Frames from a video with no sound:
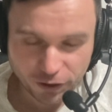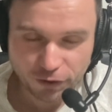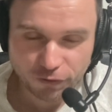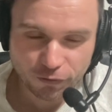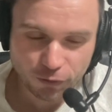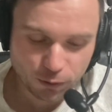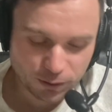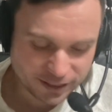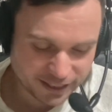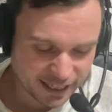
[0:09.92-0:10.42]

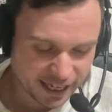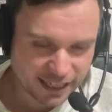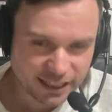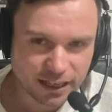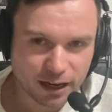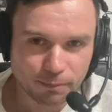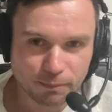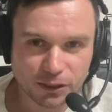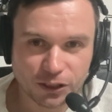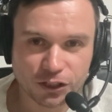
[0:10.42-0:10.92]
for day
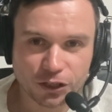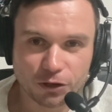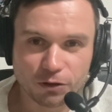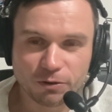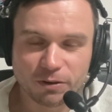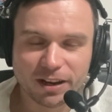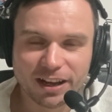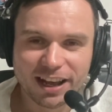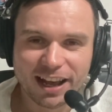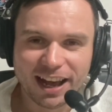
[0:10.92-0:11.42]
number
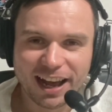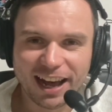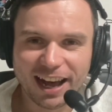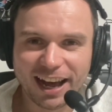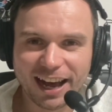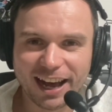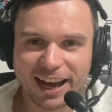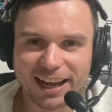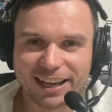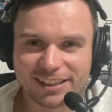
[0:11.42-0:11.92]
2
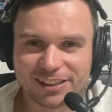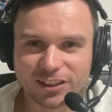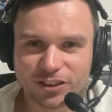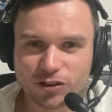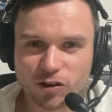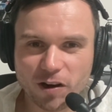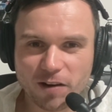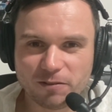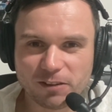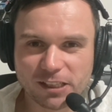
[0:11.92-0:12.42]
as the
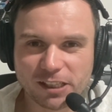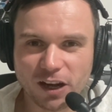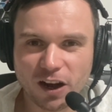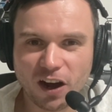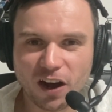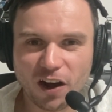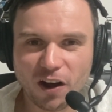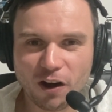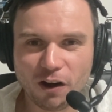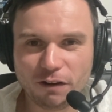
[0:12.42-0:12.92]
drivers
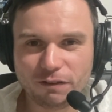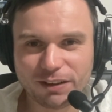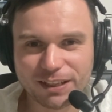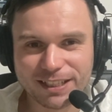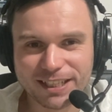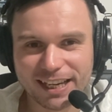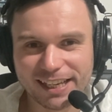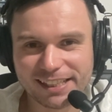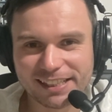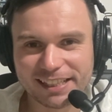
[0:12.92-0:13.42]
are over
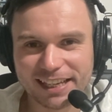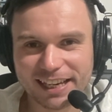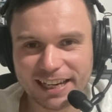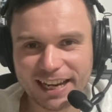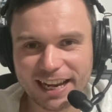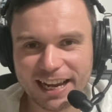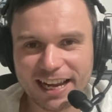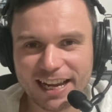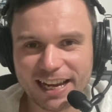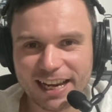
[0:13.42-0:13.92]

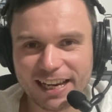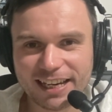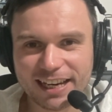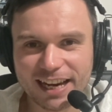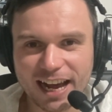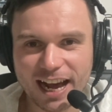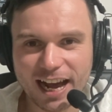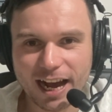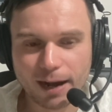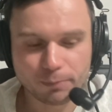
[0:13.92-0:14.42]
testing in
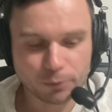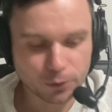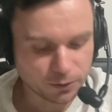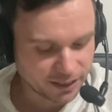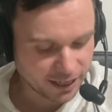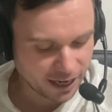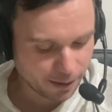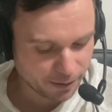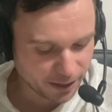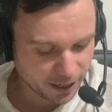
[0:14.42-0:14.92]
Abu
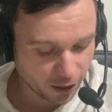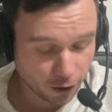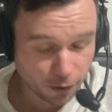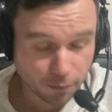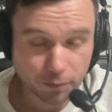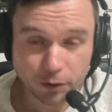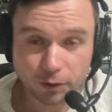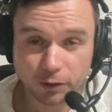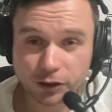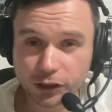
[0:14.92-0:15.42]
Dhabi. I
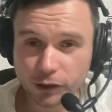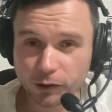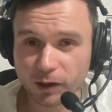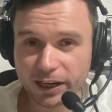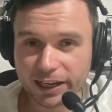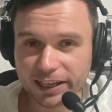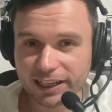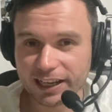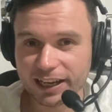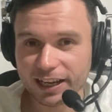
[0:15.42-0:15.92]
hope you
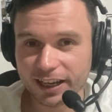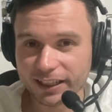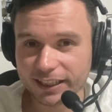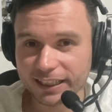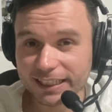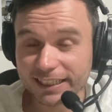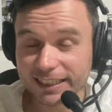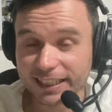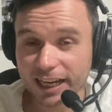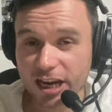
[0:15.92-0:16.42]
enjoyed
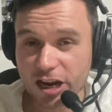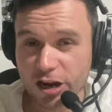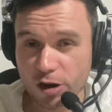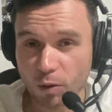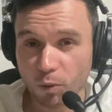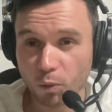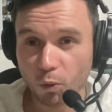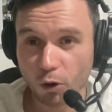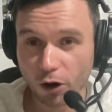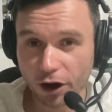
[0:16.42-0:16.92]
the day
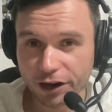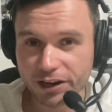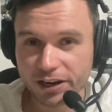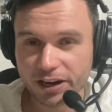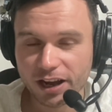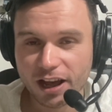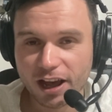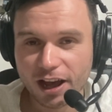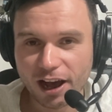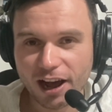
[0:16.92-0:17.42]
1
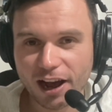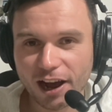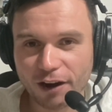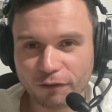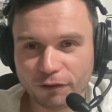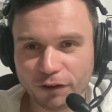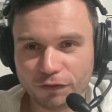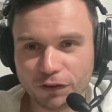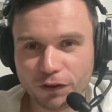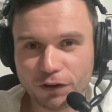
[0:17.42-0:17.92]

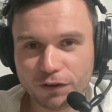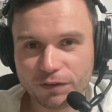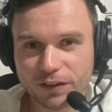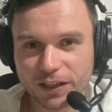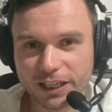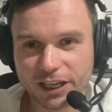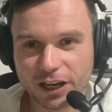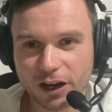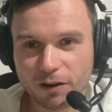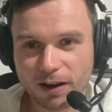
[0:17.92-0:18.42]
review
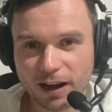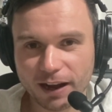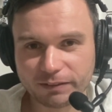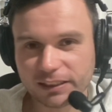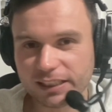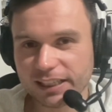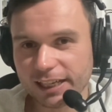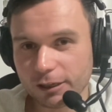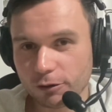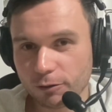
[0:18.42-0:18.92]
video. I have
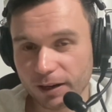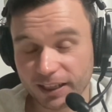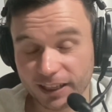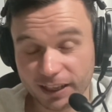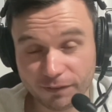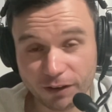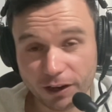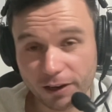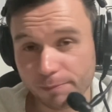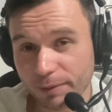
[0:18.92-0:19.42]
to say
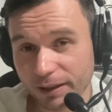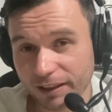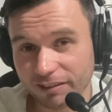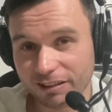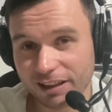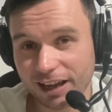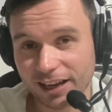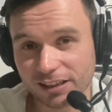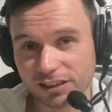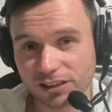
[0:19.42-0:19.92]
quickly a very big
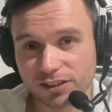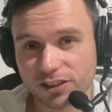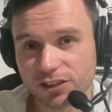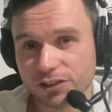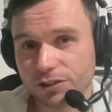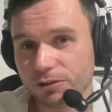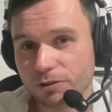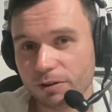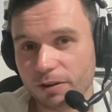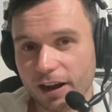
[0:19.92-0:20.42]
thanks
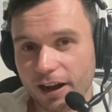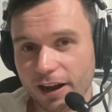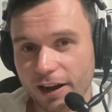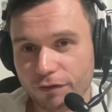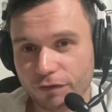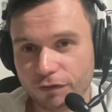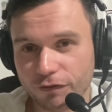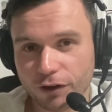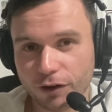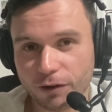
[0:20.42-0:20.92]
to
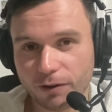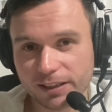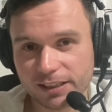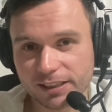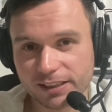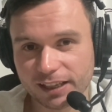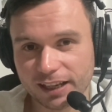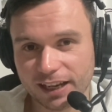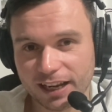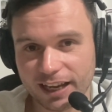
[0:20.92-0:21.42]

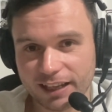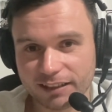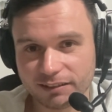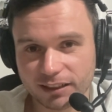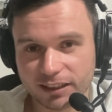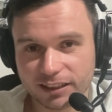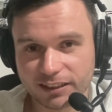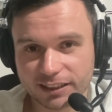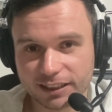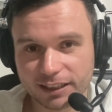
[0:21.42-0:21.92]
Floris and
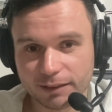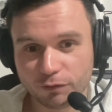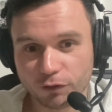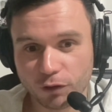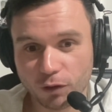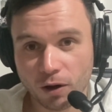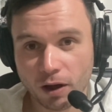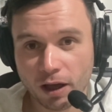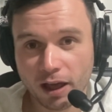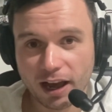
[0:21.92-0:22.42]
their team
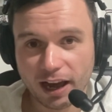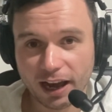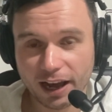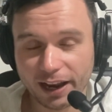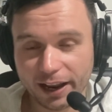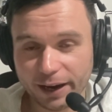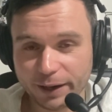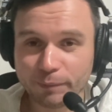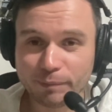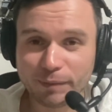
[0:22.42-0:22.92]
for
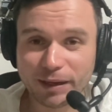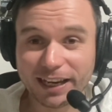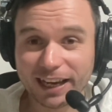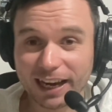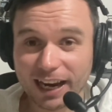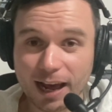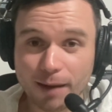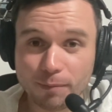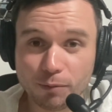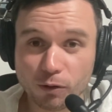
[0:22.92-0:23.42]
letting me
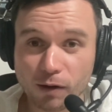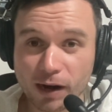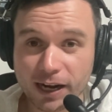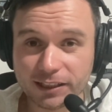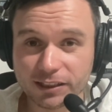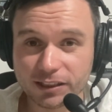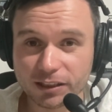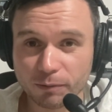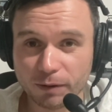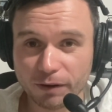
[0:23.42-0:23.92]

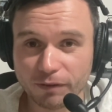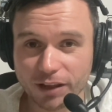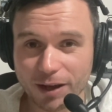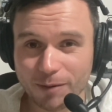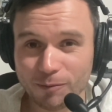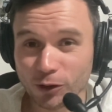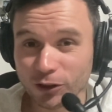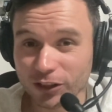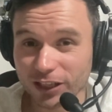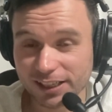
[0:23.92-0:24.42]
collaborate with
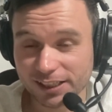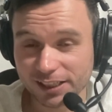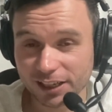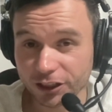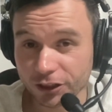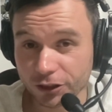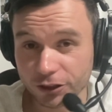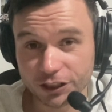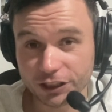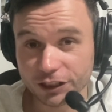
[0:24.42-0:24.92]
them on this. I
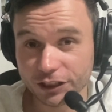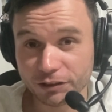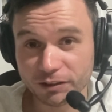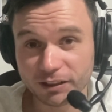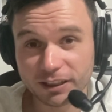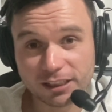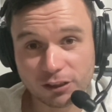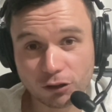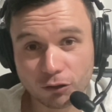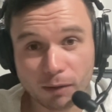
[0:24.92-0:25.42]
usually do
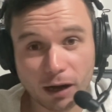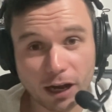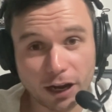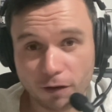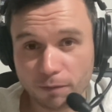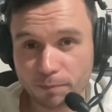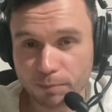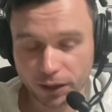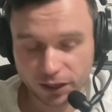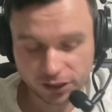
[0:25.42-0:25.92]
these on my
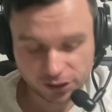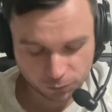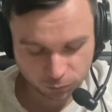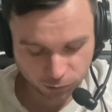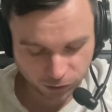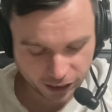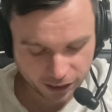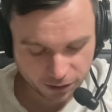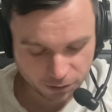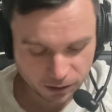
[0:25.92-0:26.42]
own
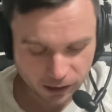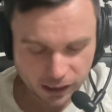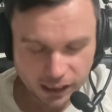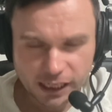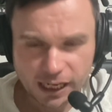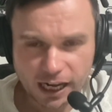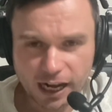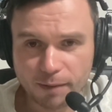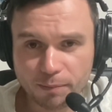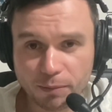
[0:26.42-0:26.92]
personal channel,
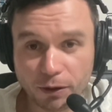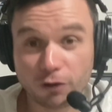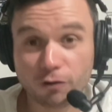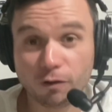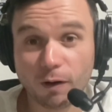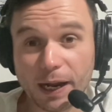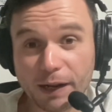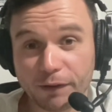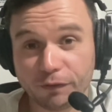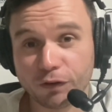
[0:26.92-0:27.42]
but
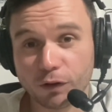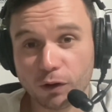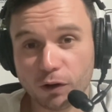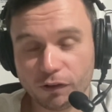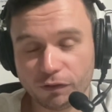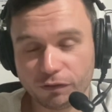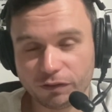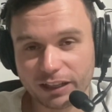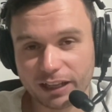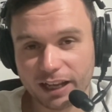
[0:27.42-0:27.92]
great
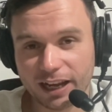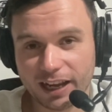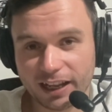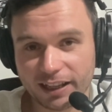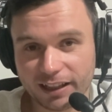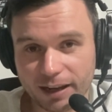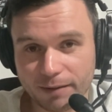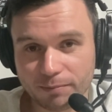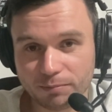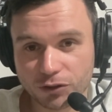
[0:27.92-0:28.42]
for
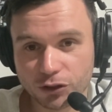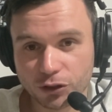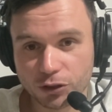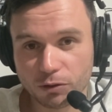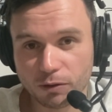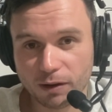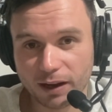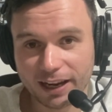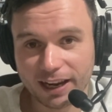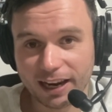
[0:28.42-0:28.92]
them
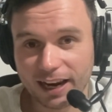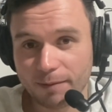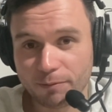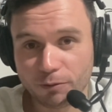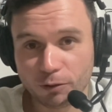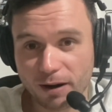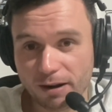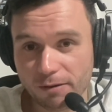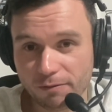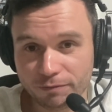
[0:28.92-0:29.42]
to
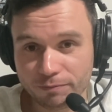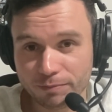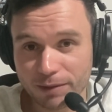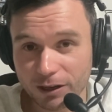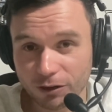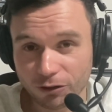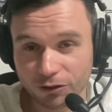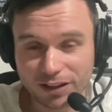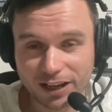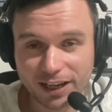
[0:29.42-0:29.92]
collaborate with
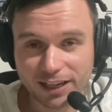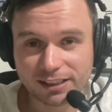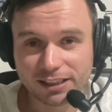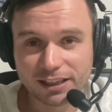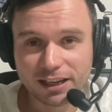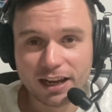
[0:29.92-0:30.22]
me on this.